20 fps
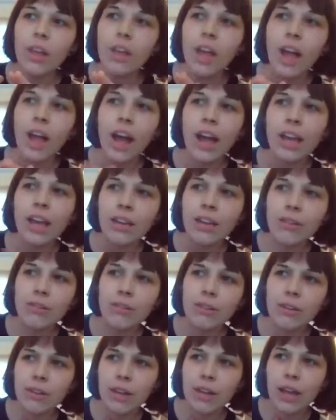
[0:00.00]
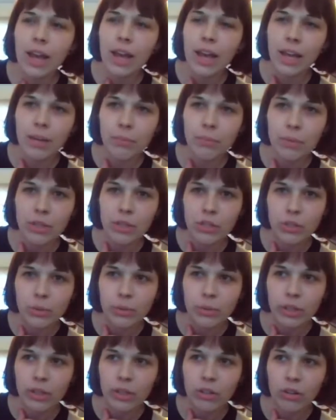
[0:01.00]
I had been
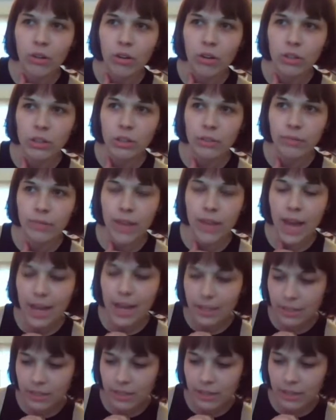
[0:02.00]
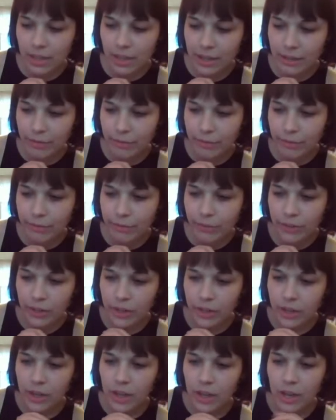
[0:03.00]
doing all of that stuff,
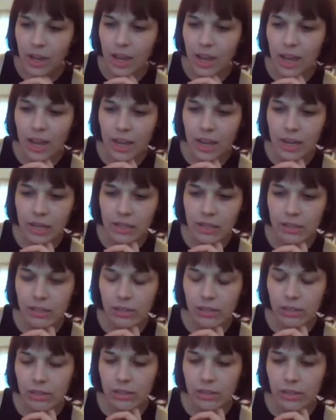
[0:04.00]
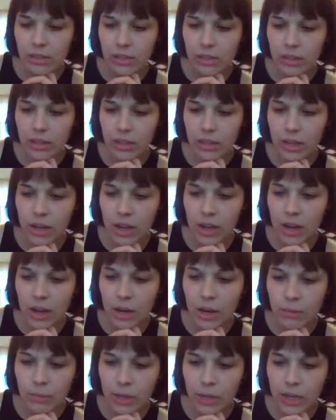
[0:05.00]
and
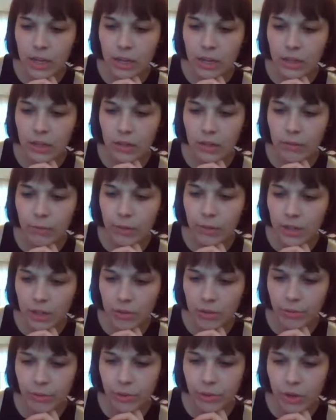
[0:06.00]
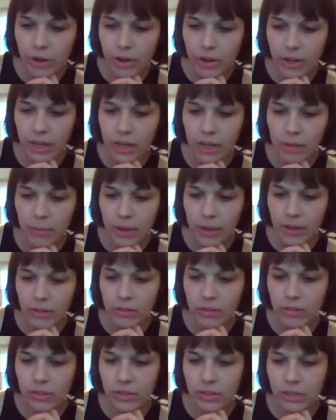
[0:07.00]
I made a video talking
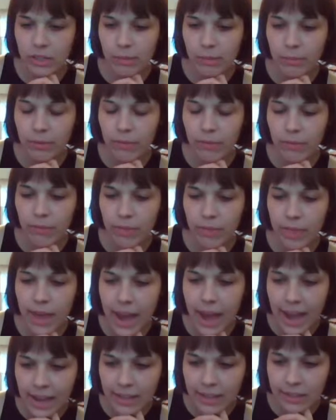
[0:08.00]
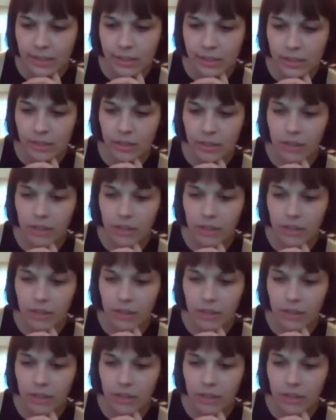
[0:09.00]
about some of that.